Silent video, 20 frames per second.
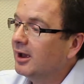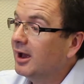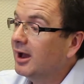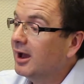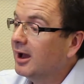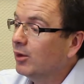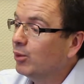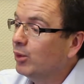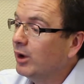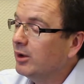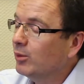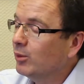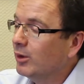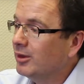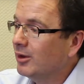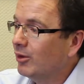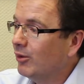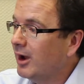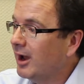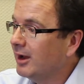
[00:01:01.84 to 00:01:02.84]

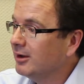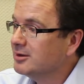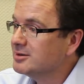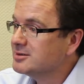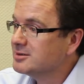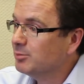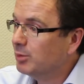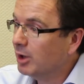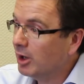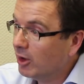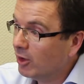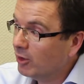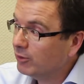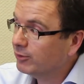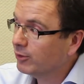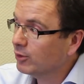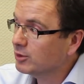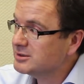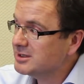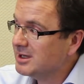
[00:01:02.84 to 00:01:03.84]
when the rand is below
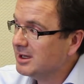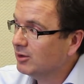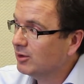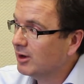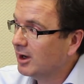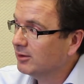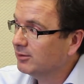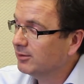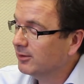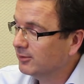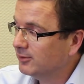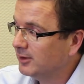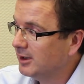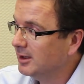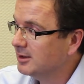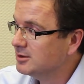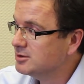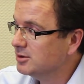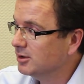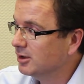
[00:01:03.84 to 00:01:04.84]
14 rand
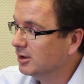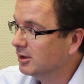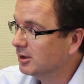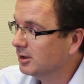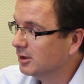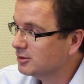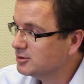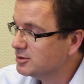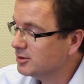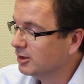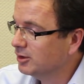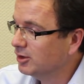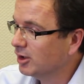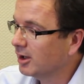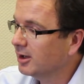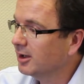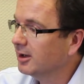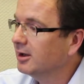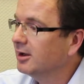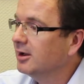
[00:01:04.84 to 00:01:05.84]
50 to the
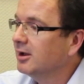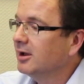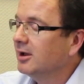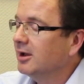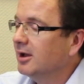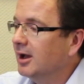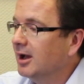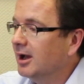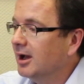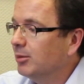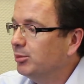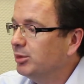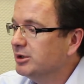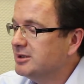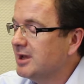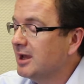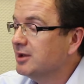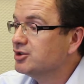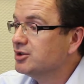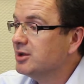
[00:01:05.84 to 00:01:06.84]
dollar,
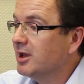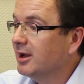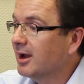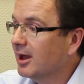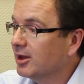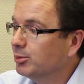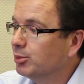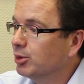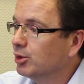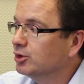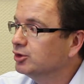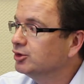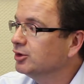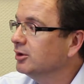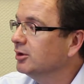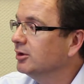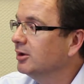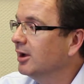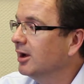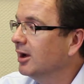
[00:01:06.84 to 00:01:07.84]
potentially another
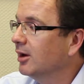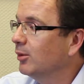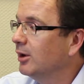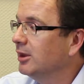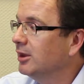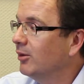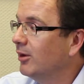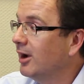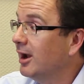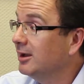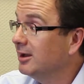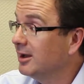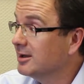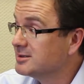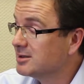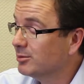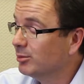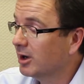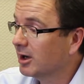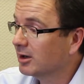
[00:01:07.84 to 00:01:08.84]
portion when the rand
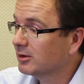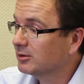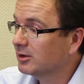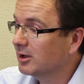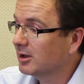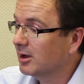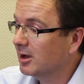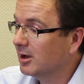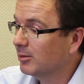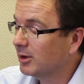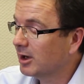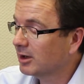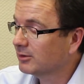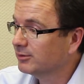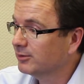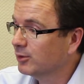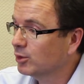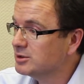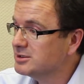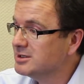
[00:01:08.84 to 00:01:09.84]
hits about
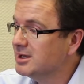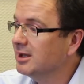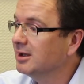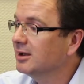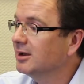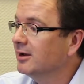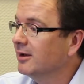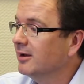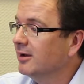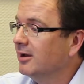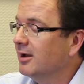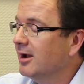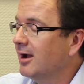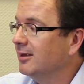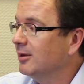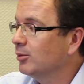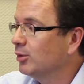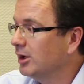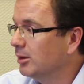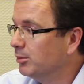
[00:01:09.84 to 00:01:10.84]
14,
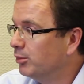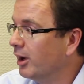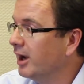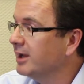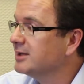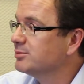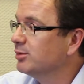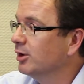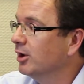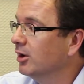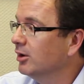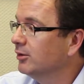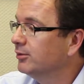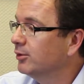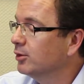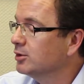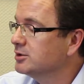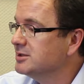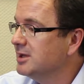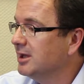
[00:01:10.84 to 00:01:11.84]
and then when it breaks below
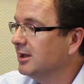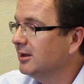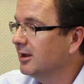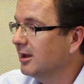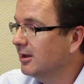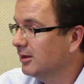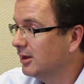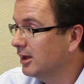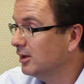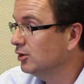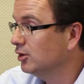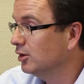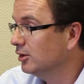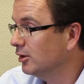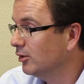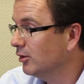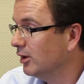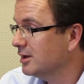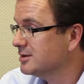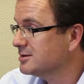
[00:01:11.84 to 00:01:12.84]
14, then do
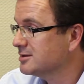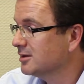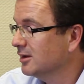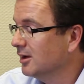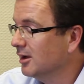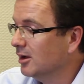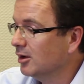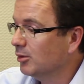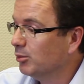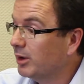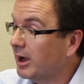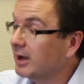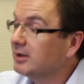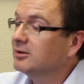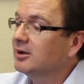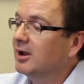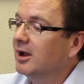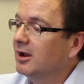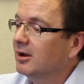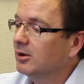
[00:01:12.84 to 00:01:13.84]
the rest.
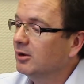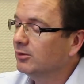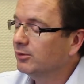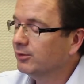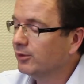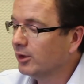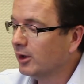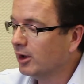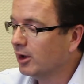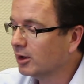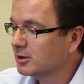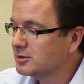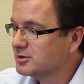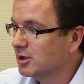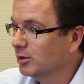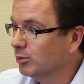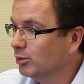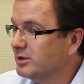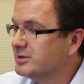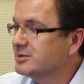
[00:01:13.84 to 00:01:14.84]
But for the long
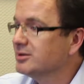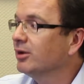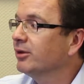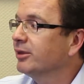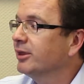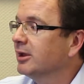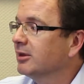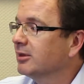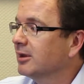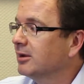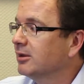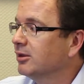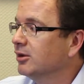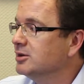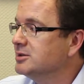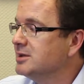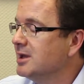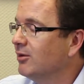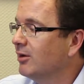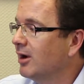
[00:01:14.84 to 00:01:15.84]
term, we still think that
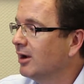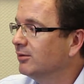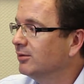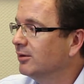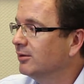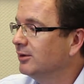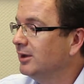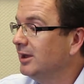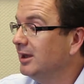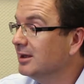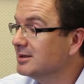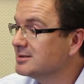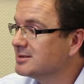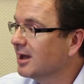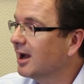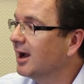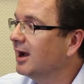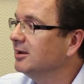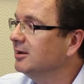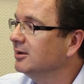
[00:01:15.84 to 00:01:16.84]
13 rand 50 is
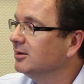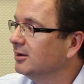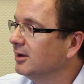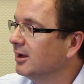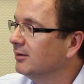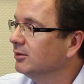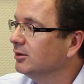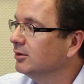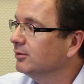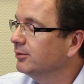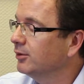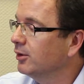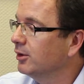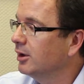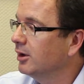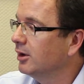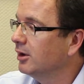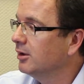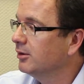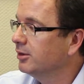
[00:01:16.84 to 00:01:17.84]
the ideal level for
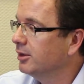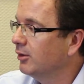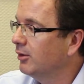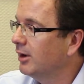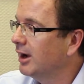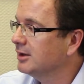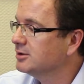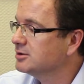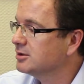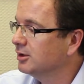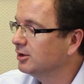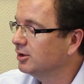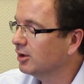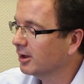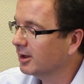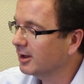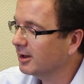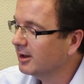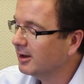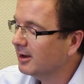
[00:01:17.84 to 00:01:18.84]
the rand to the
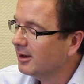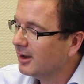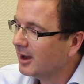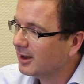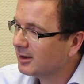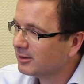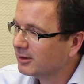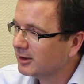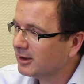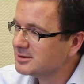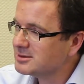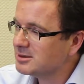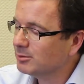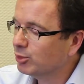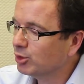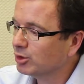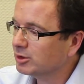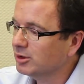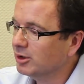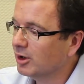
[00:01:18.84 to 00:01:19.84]
dollar. And I think it's
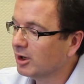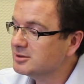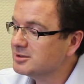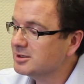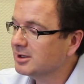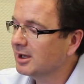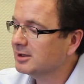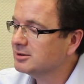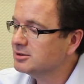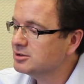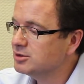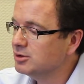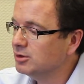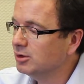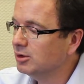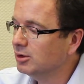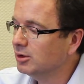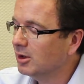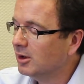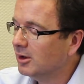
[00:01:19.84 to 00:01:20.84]
important not to get
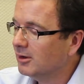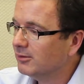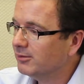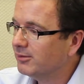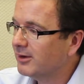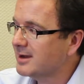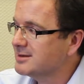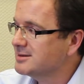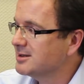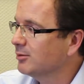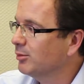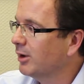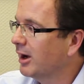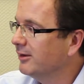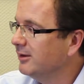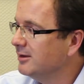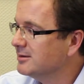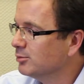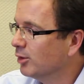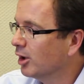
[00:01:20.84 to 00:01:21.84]
too flustered by
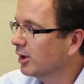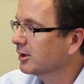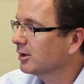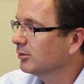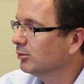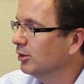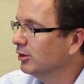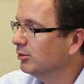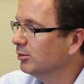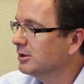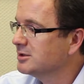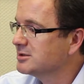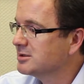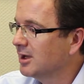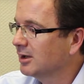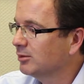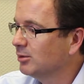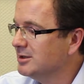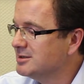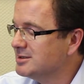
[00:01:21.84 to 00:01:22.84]
these market movements
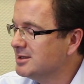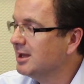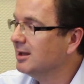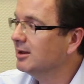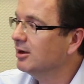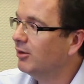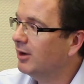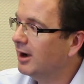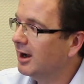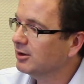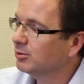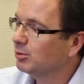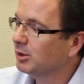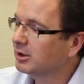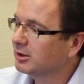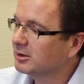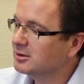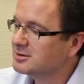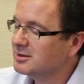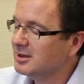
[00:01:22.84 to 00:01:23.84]
that we see in the rand,
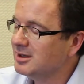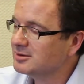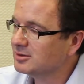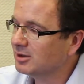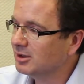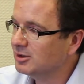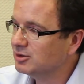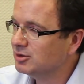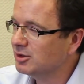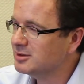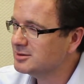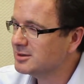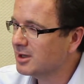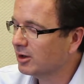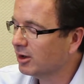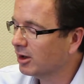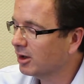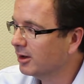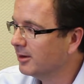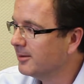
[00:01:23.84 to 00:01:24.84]
because these are issues that
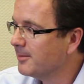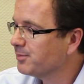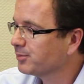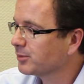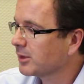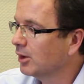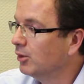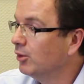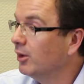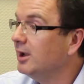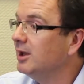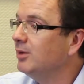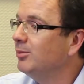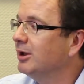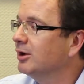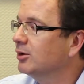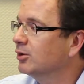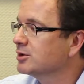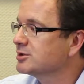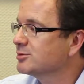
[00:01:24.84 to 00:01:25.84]
are really
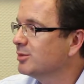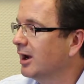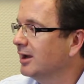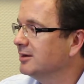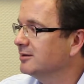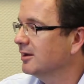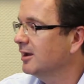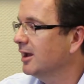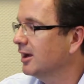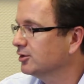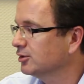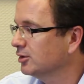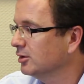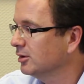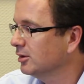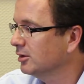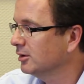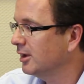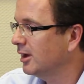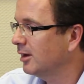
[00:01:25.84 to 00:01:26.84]
being caused by
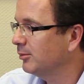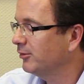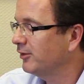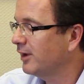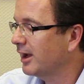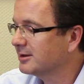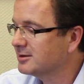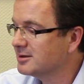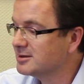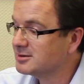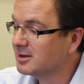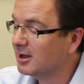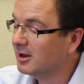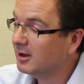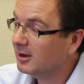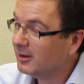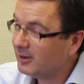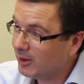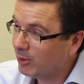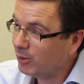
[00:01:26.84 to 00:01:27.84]
international factors.
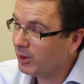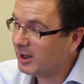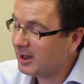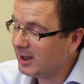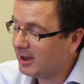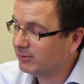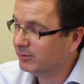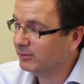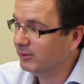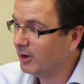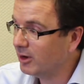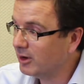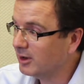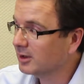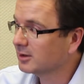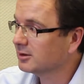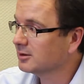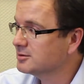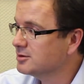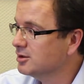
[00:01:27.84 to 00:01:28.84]
They really have very
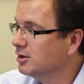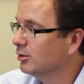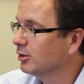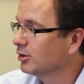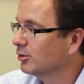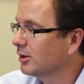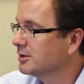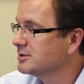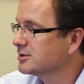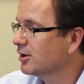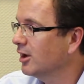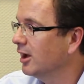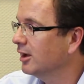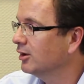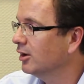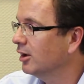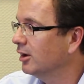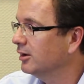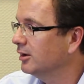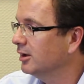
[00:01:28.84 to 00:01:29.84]
little to do with what's going
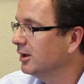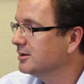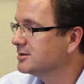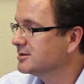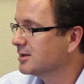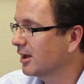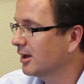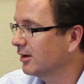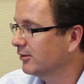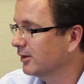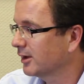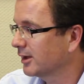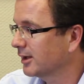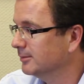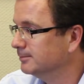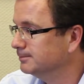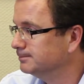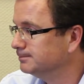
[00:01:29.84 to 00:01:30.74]
on in South Africa.